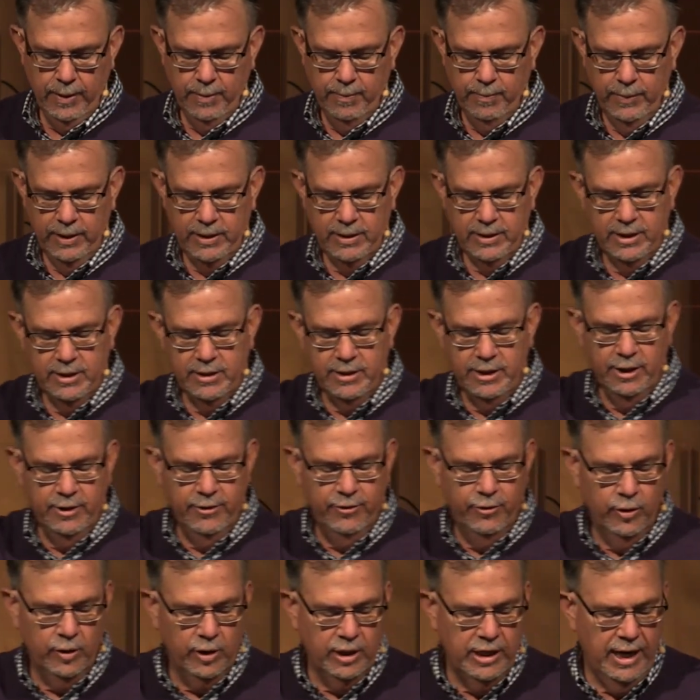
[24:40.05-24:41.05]
It says,
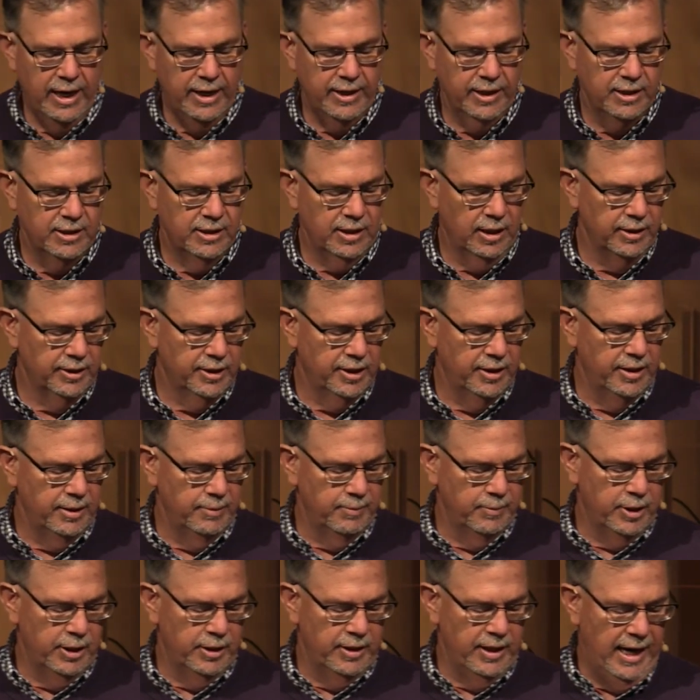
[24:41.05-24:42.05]
therefore, God exalted him
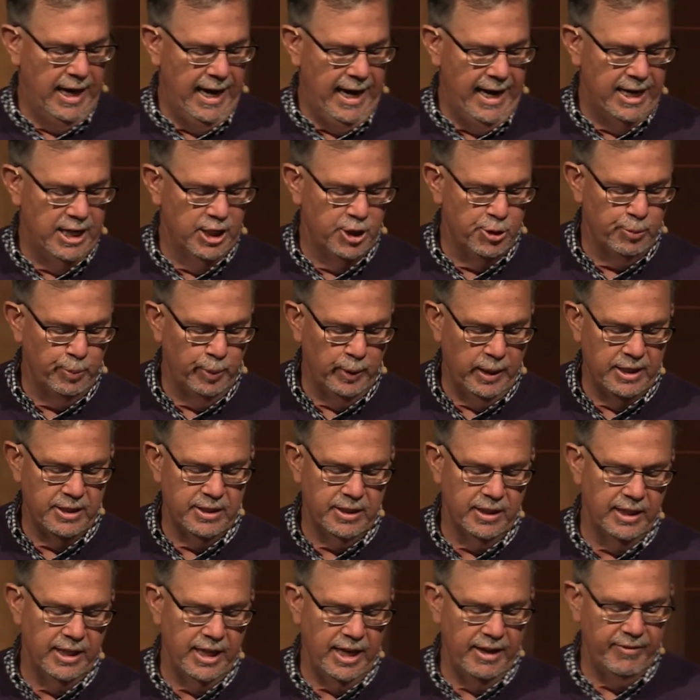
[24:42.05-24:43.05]
to the highest place
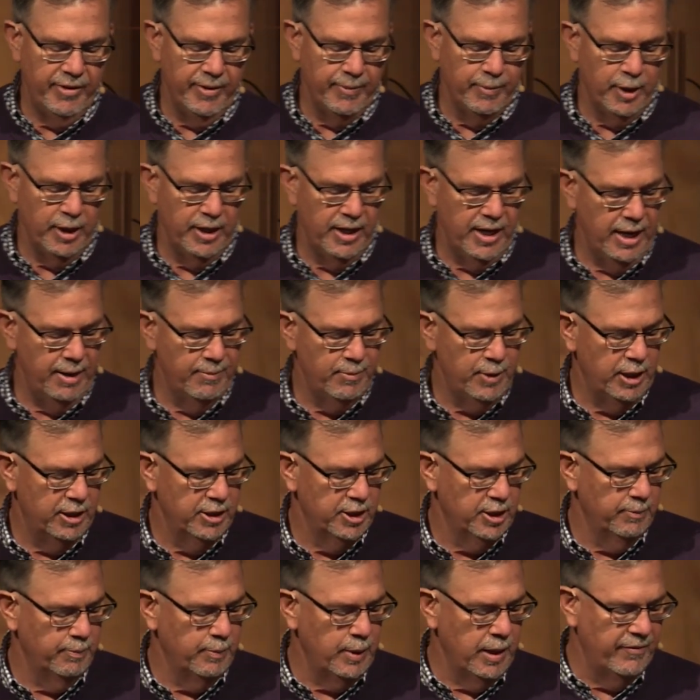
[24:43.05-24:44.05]
and gave him the name that
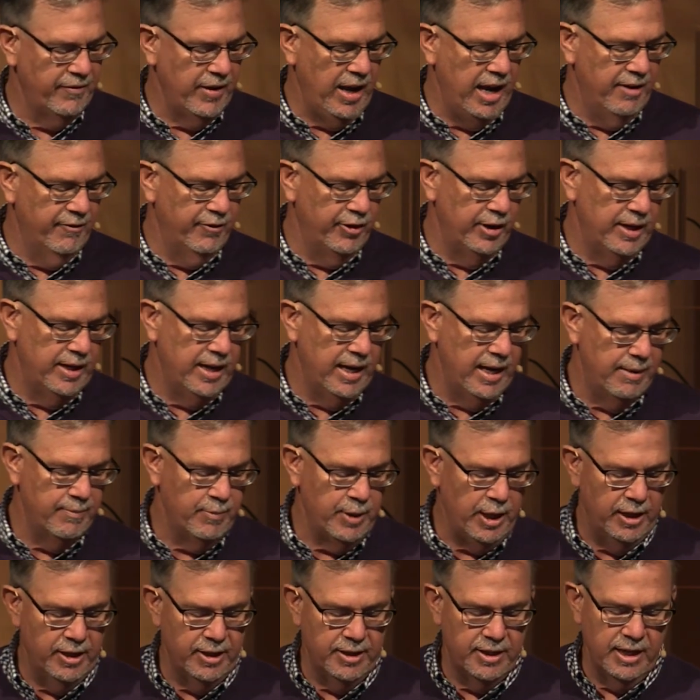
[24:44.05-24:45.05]
is above every name,
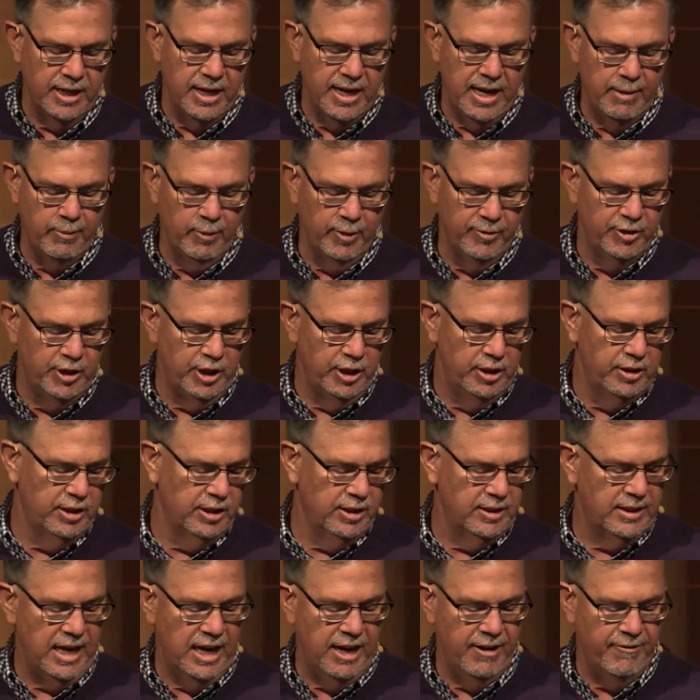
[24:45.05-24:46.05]
that at the name of
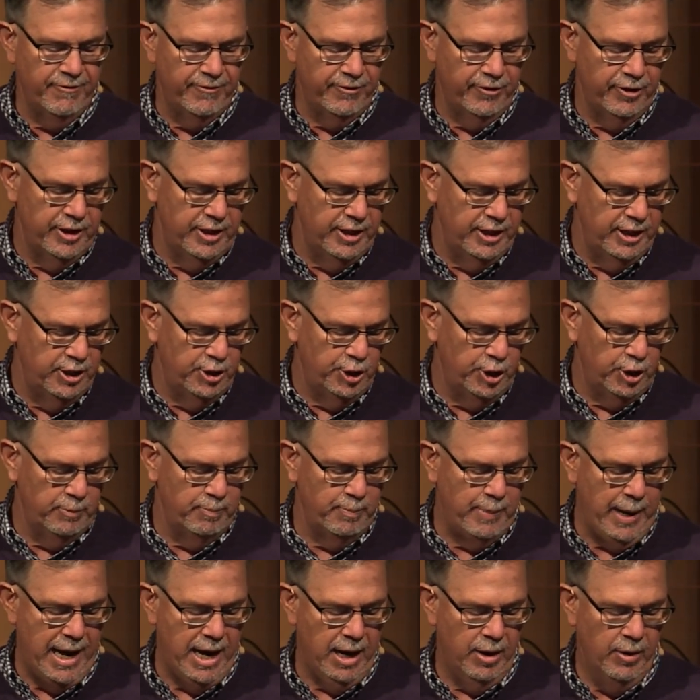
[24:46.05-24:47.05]
Jesus, every knee should
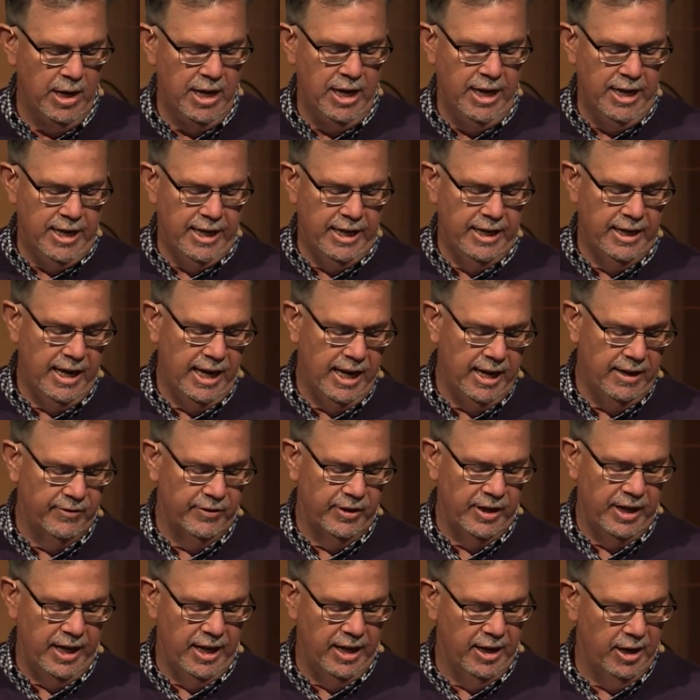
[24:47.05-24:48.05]
bow in
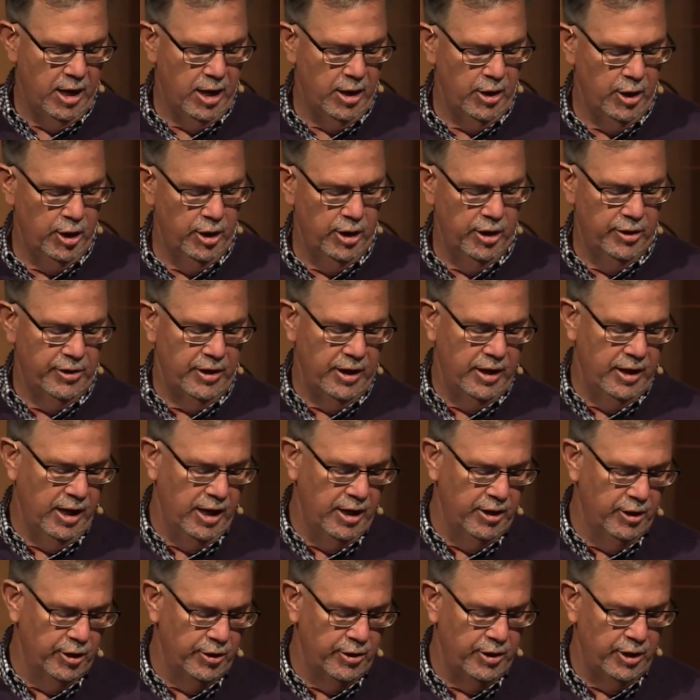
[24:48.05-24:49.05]
heaven and on earth and
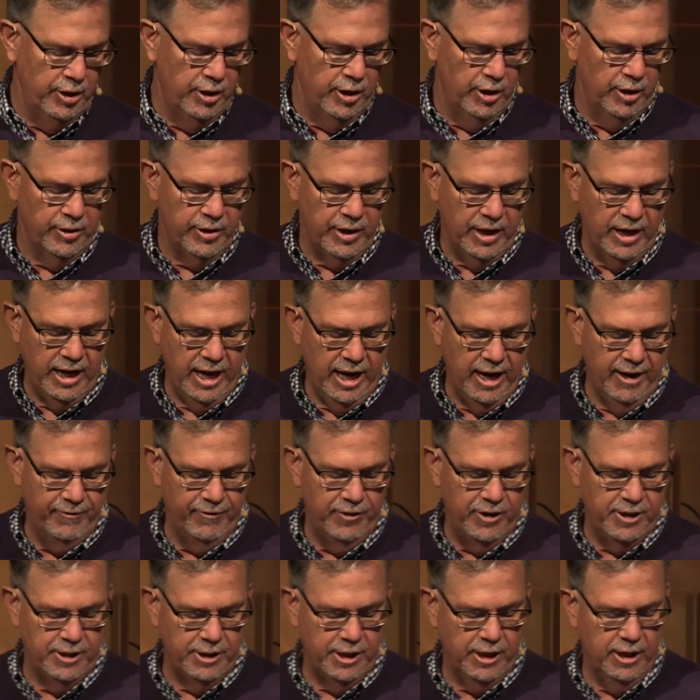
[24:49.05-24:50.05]
under the earth, and
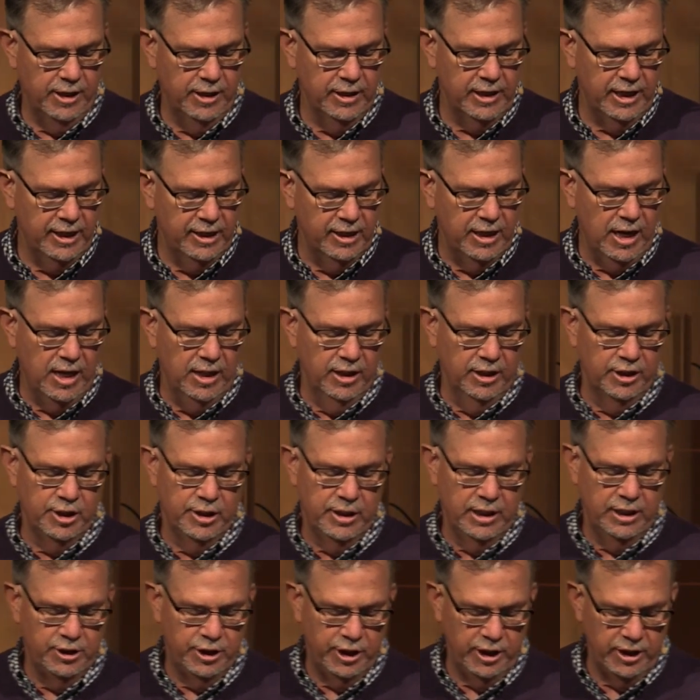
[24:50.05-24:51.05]
every tongue acknowledge
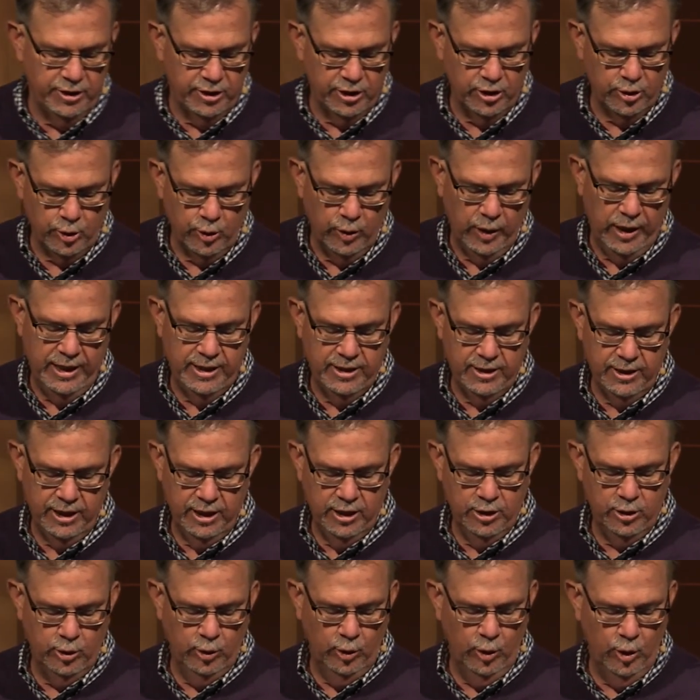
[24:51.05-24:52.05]
that Jesus Christ
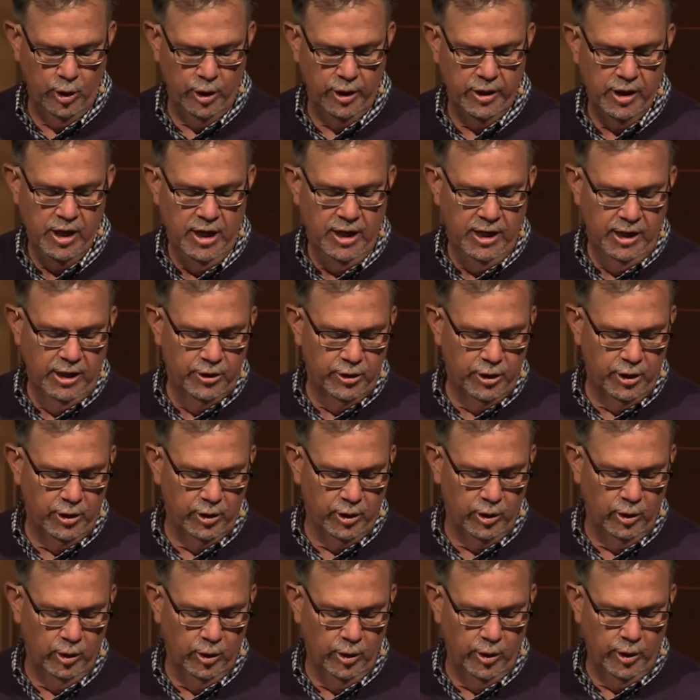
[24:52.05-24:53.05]
is Lord to the
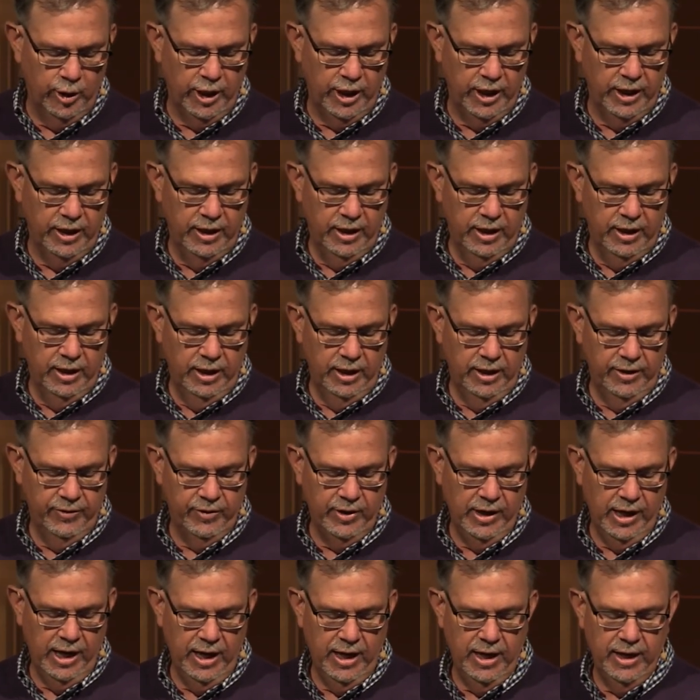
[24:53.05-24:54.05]
glory of
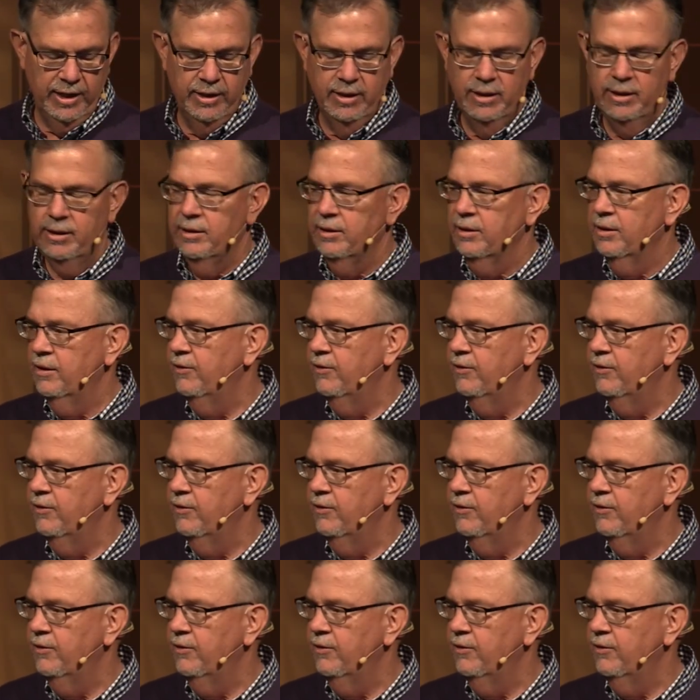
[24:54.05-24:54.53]
God the